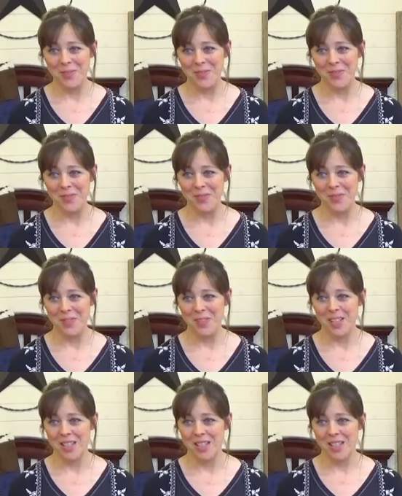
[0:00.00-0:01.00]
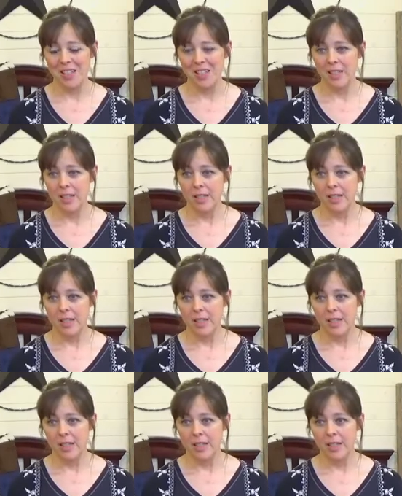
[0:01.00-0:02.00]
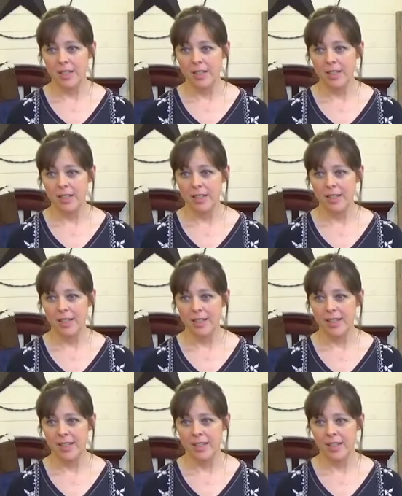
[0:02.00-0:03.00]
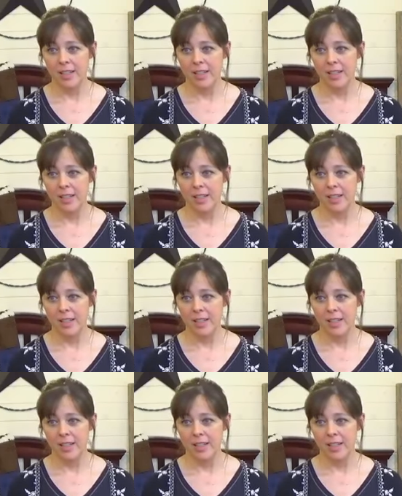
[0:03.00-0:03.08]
(no one is talking)